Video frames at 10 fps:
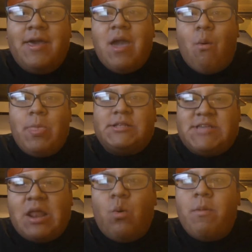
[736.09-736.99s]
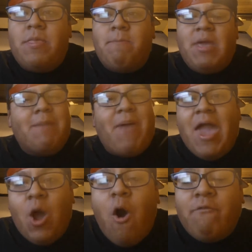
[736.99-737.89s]
and win the title will be the big
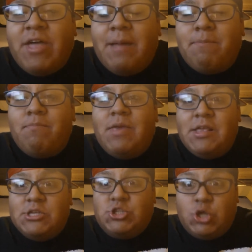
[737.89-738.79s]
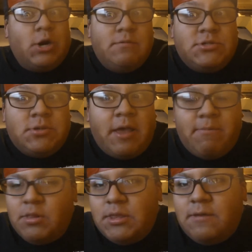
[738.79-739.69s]
payoff that he deserves, I
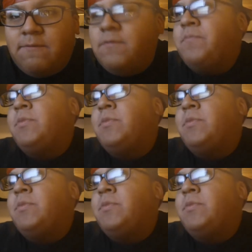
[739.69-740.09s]
believe.